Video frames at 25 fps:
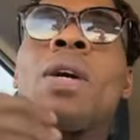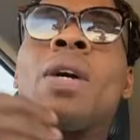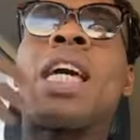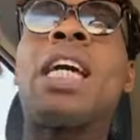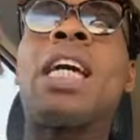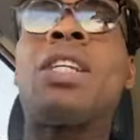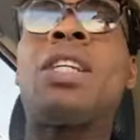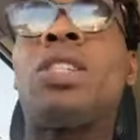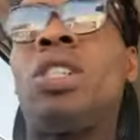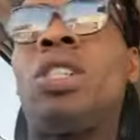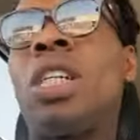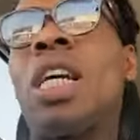You
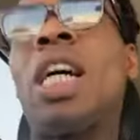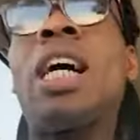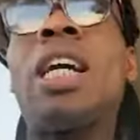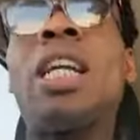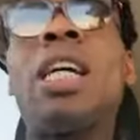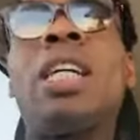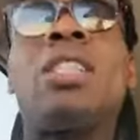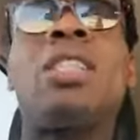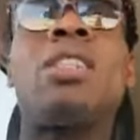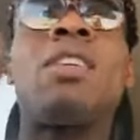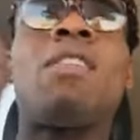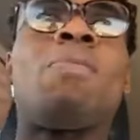get
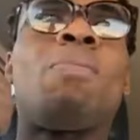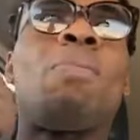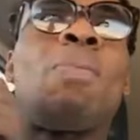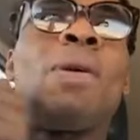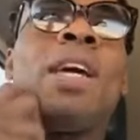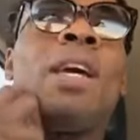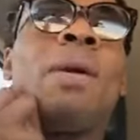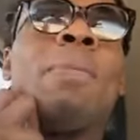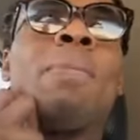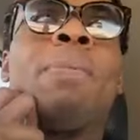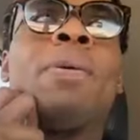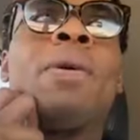jealous
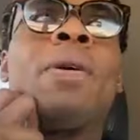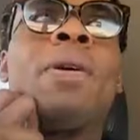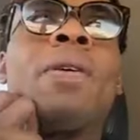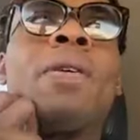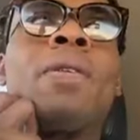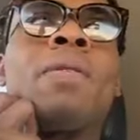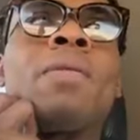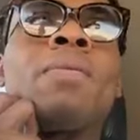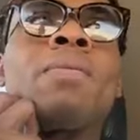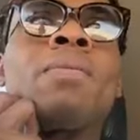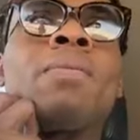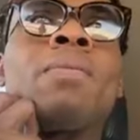of
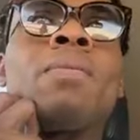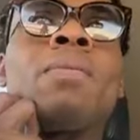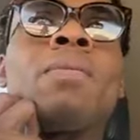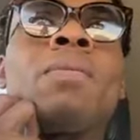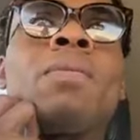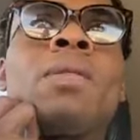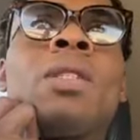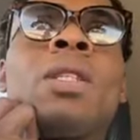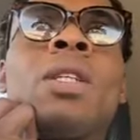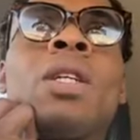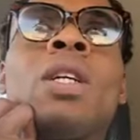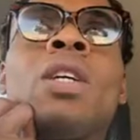people.
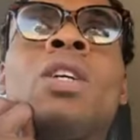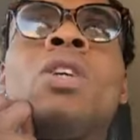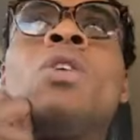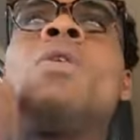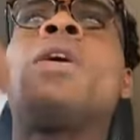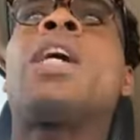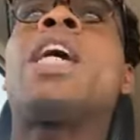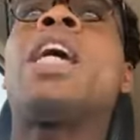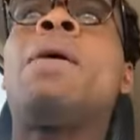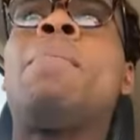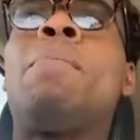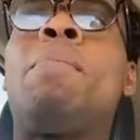
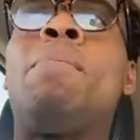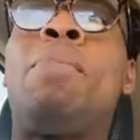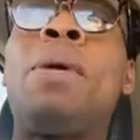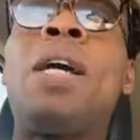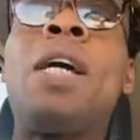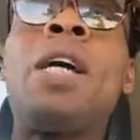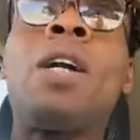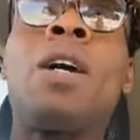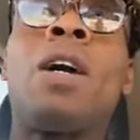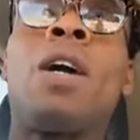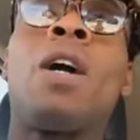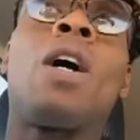You get
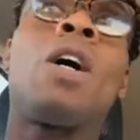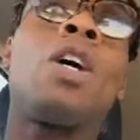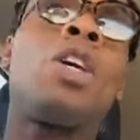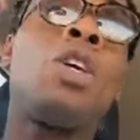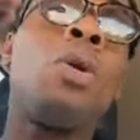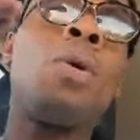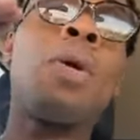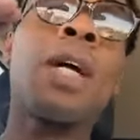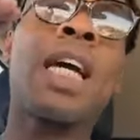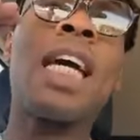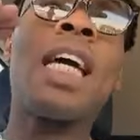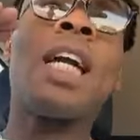bitter.
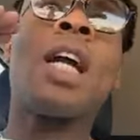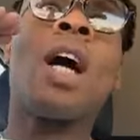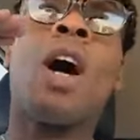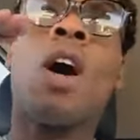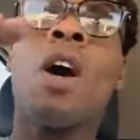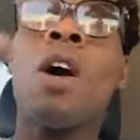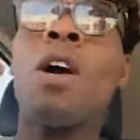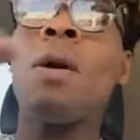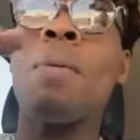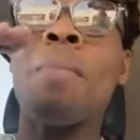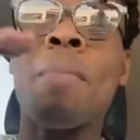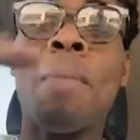You get
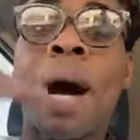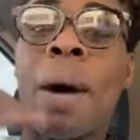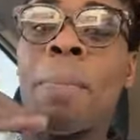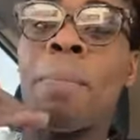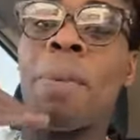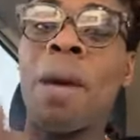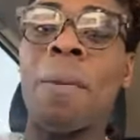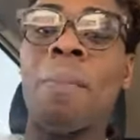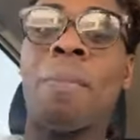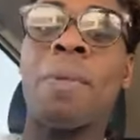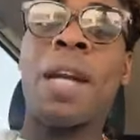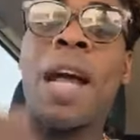hurt
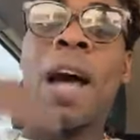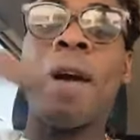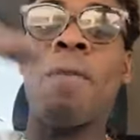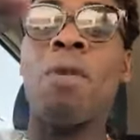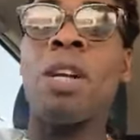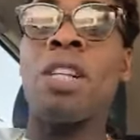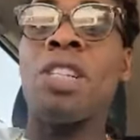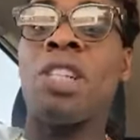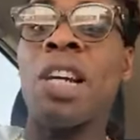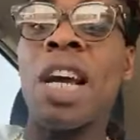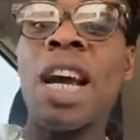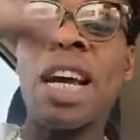by people
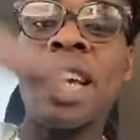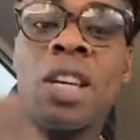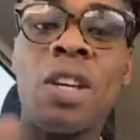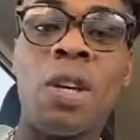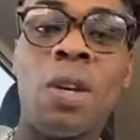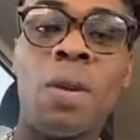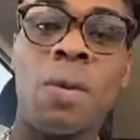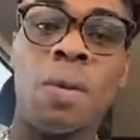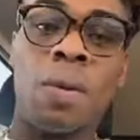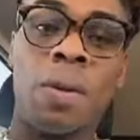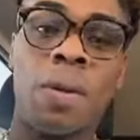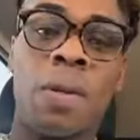that
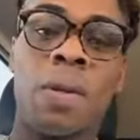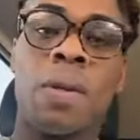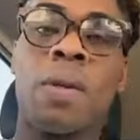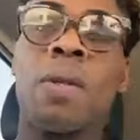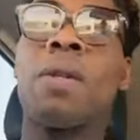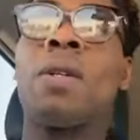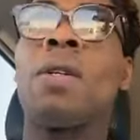reject you.